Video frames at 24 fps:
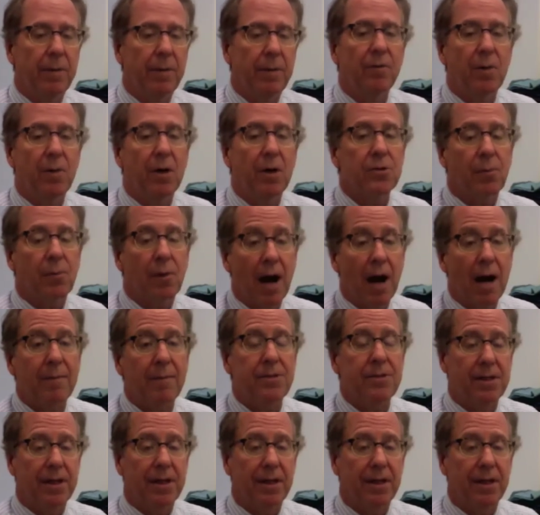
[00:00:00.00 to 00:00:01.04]
may prove
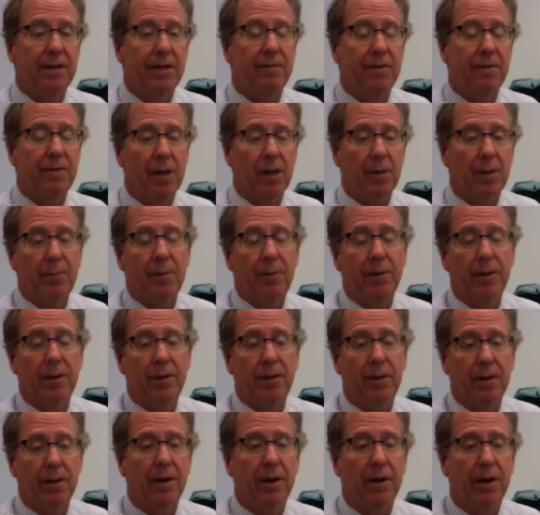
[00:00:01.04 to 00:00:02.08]
most promising in
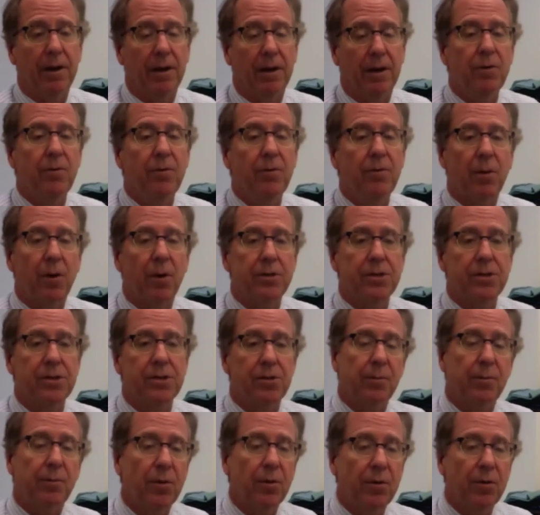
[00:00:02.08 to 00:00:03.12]
developing new
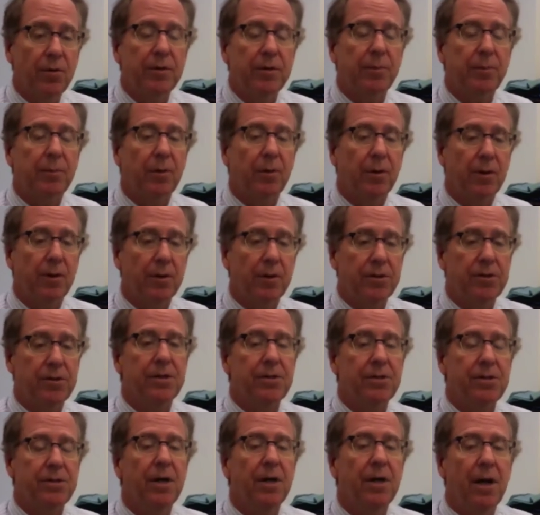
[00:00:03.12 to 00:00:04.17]
approaches or improved
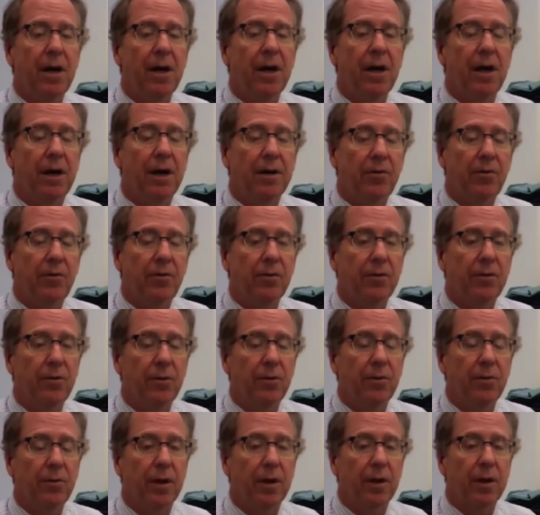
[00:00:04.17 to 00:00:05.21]
approaches
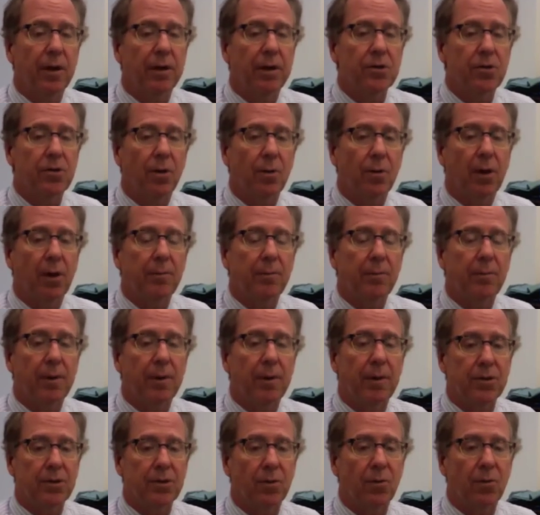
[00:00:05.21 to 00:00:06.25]
to
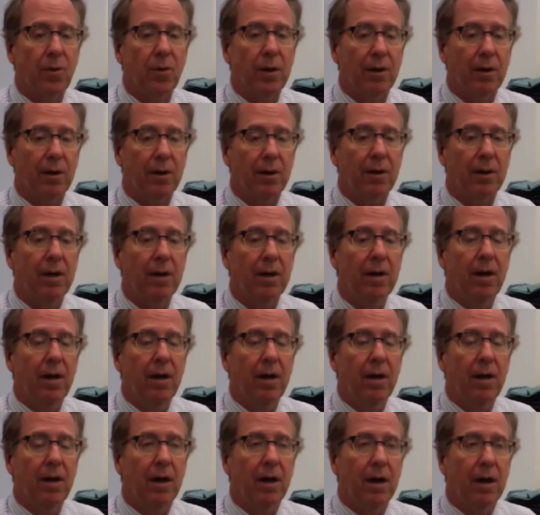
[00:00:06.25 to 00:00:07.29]
control blood pressure, where
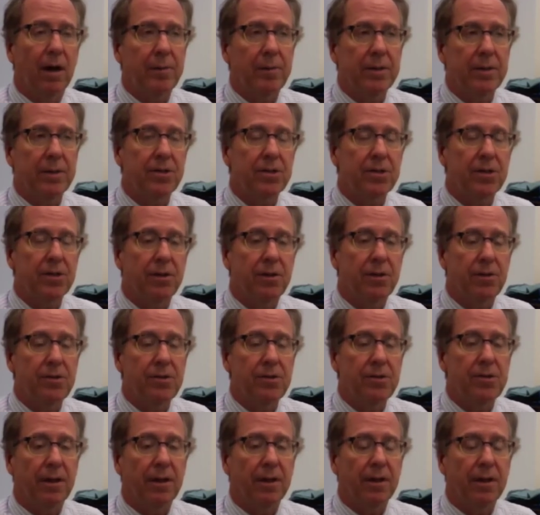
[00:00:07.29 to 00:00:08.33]

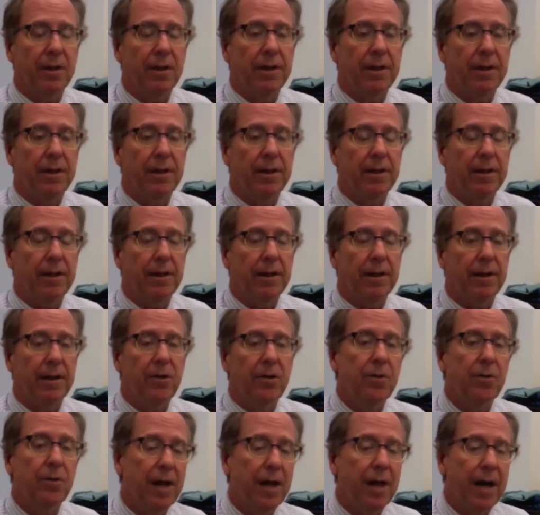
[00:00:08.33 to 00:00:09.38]
potentially using
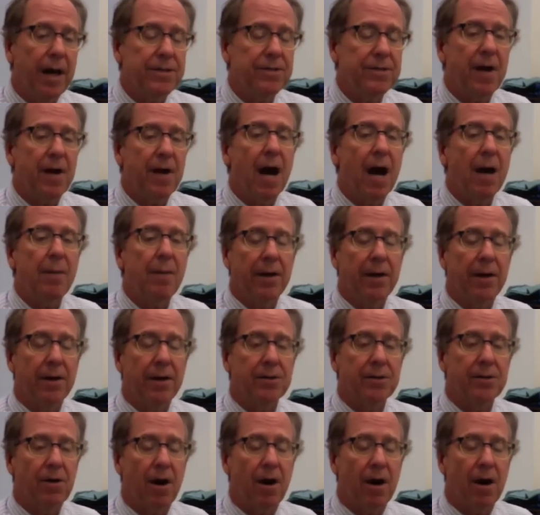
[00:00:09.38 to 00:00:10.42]
a new class of
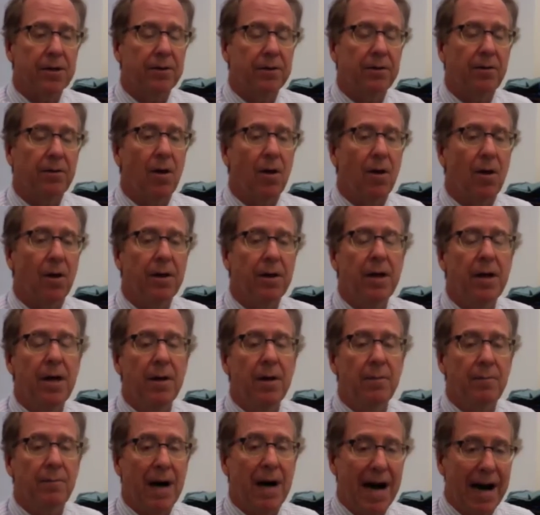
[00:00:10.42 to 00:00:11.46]
compounds
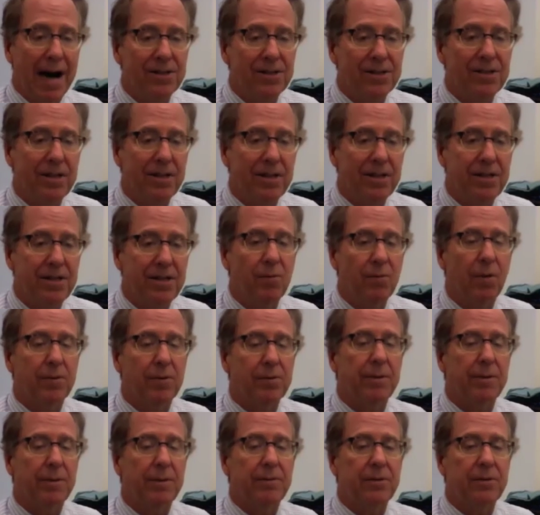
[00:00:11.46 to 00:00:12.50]
called biased
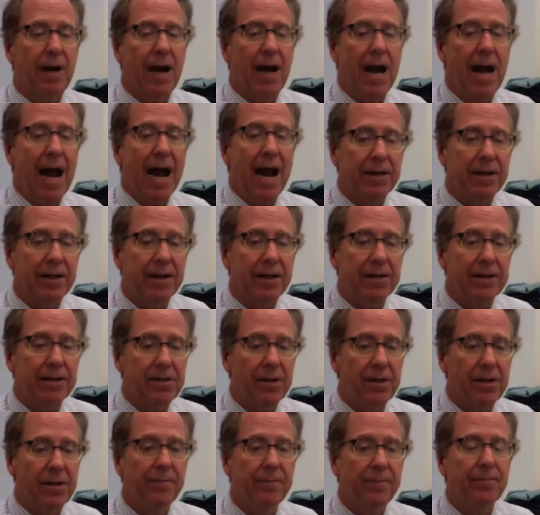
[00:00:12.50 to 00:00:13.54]
AT1 receptor
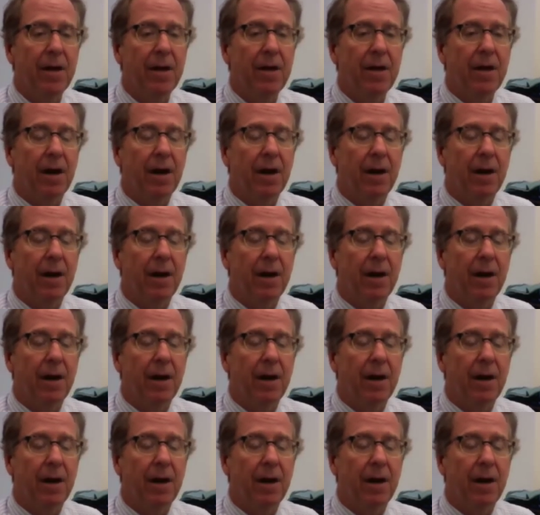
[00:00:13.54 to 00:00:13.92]
agonists,